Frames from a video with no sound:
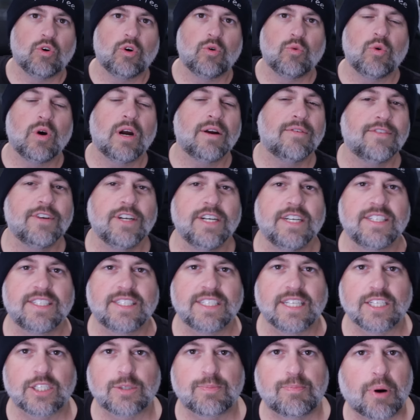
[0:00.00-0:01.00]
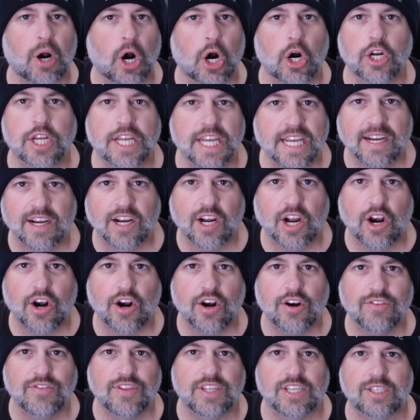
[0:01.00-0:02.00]
Whoever is this parking
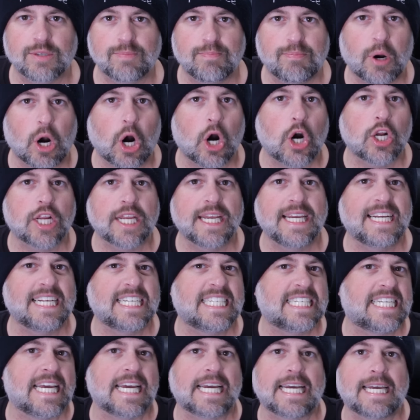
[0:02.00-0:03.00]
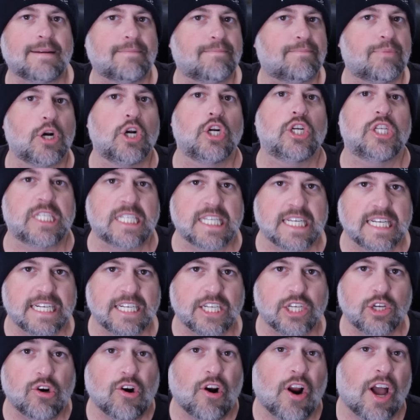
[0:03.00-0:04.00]
guard, this parking ticket person,
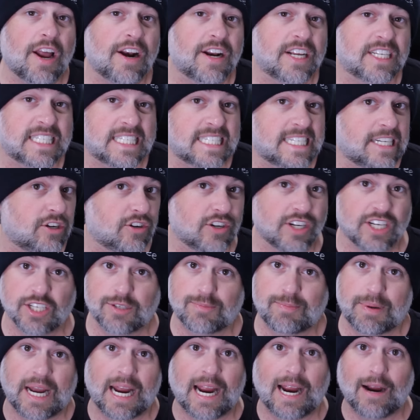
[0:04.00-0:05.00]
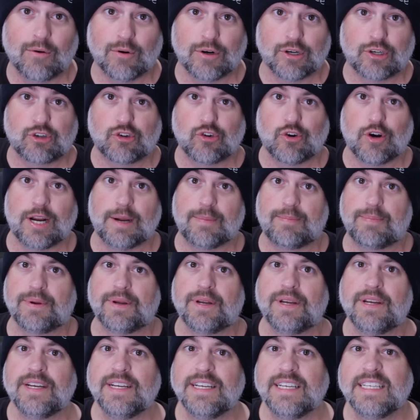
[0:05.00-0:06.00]
you're on a serious power trip.
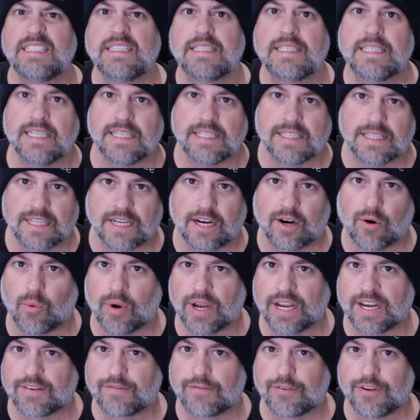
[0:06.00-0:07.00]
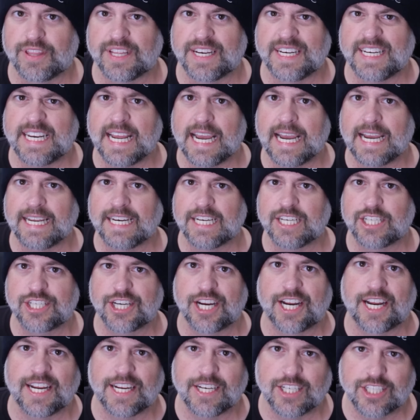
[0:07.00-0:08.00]
Sitting there waiting for the day to
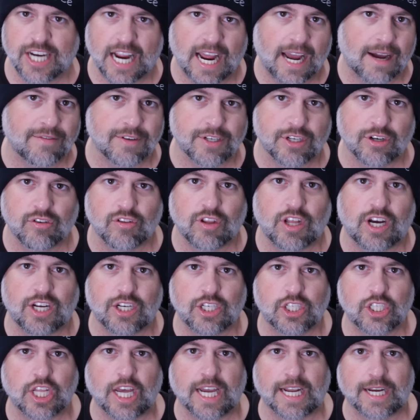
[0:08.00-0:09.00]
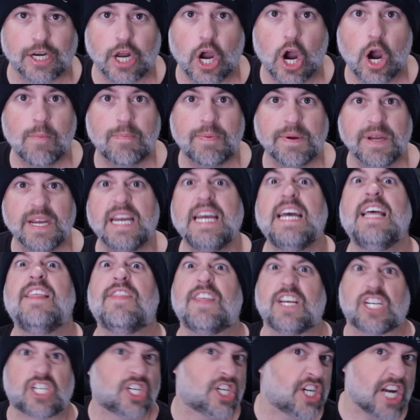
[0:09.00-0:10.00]
change, having your lunch, like, nope,
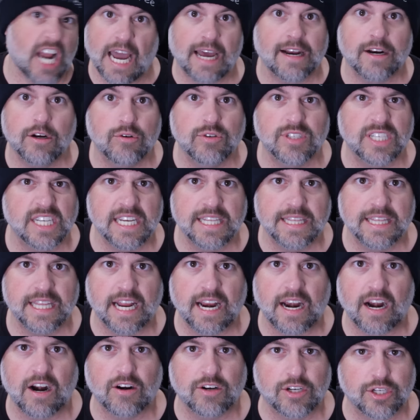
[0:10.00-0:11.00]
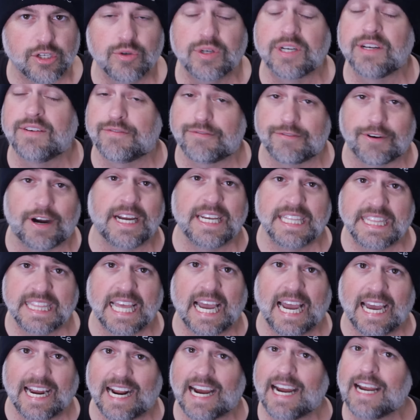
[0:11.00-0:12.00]
the shadow's in there. You can fight
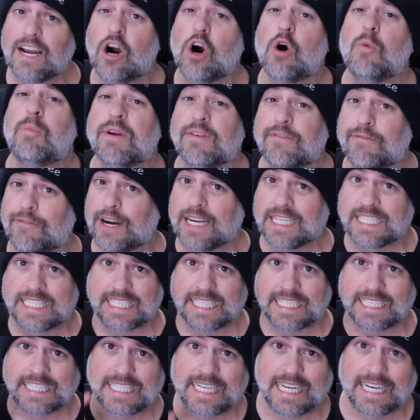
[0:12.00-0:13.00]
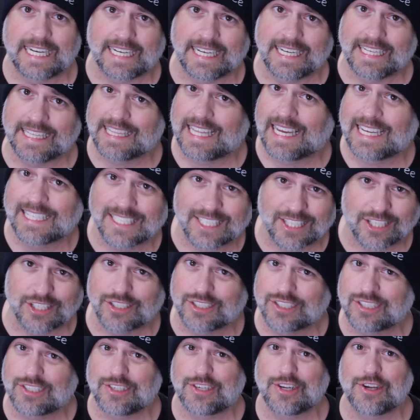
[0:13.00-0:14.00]
that. I hope he fights this ticket. That's
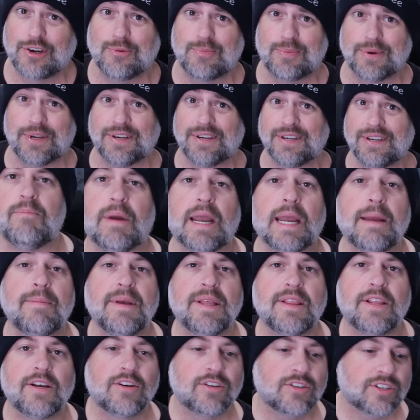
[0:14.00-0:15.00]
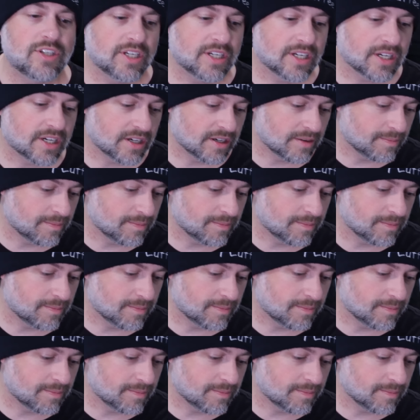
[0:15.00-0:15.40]
just stupid. Maybe there's a